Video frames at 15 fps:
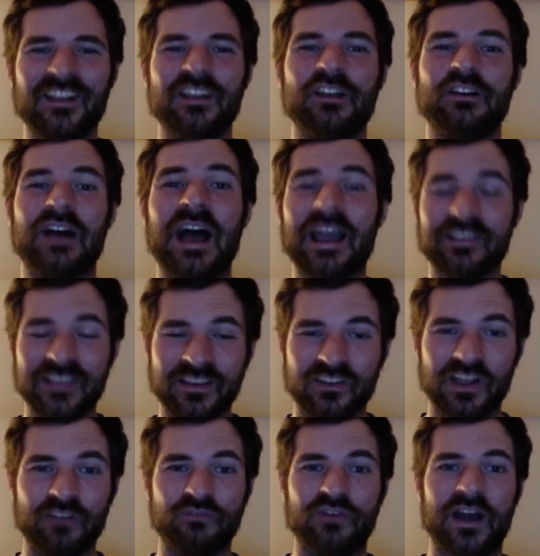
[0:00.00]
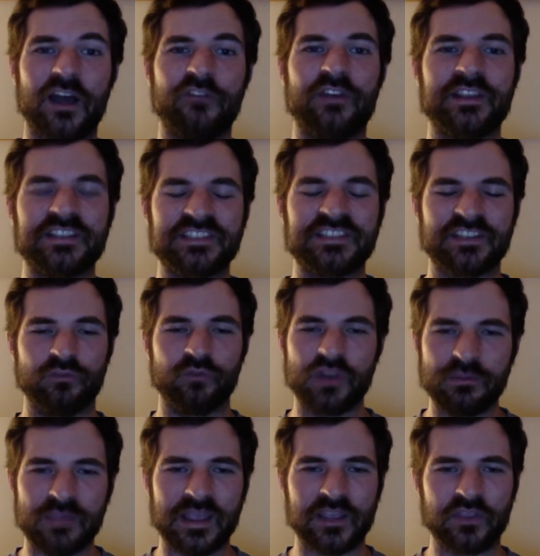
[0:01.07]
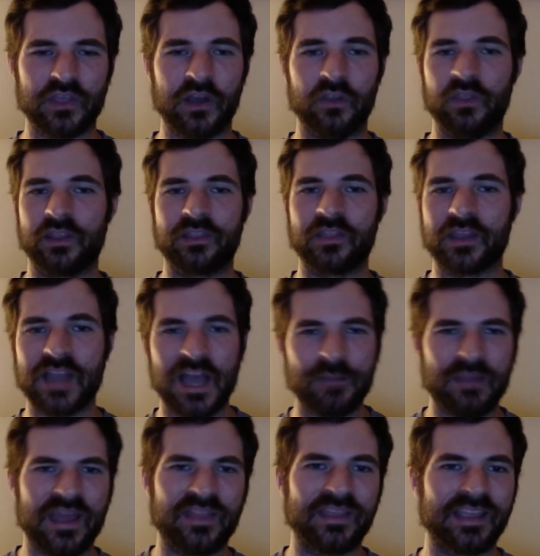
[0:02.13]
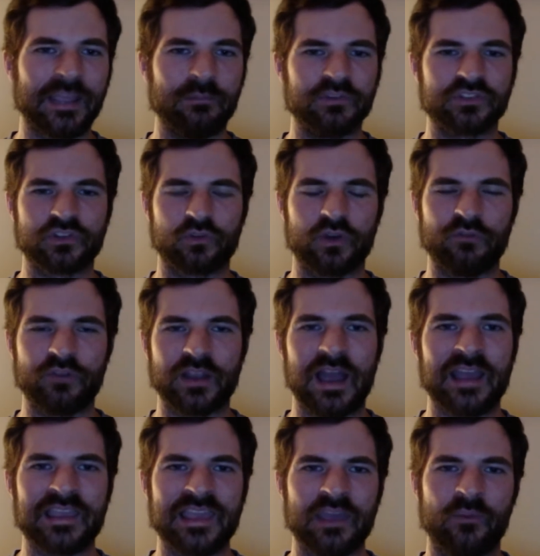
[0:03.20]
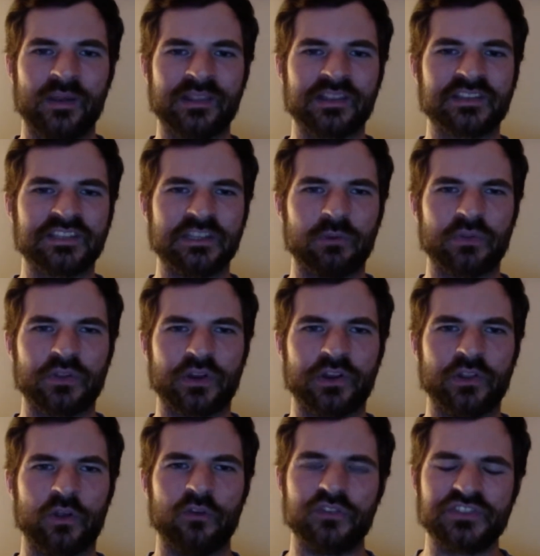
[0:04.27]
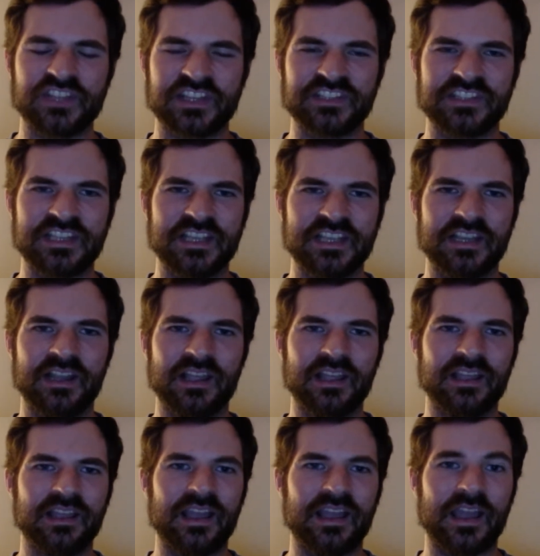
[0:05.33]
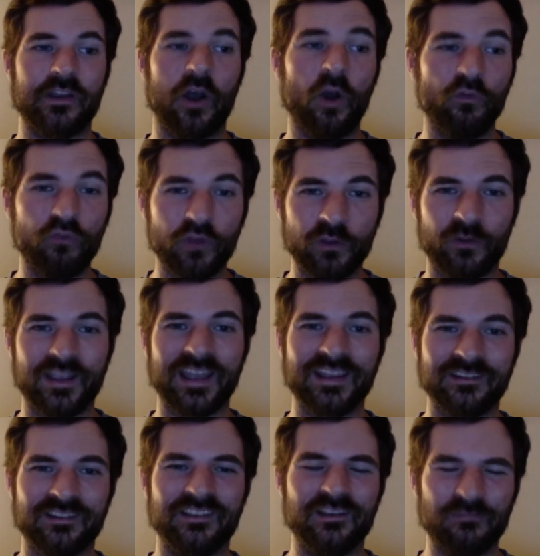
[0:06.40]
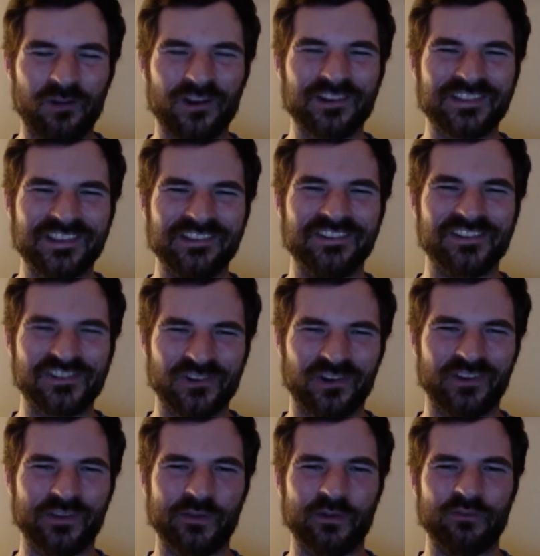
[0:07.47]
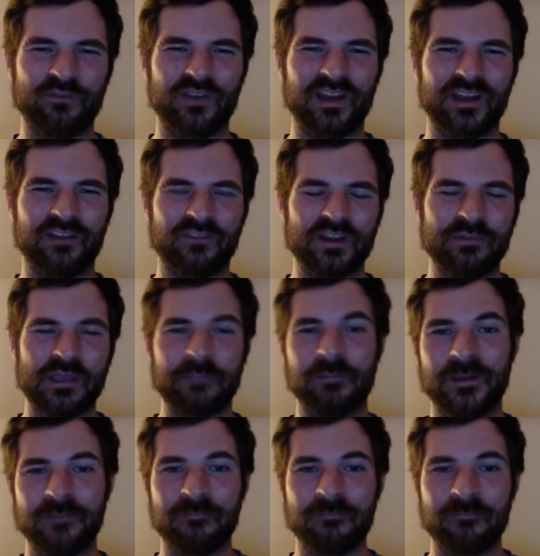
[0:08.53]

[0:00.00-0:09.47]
I did love Final Fantasy seven Remake, though. The, the combat in that game was terrific. I can't wait to see what they're going to do with sixteen, and hopefully we'll get Part two shortly with uh, Remake, but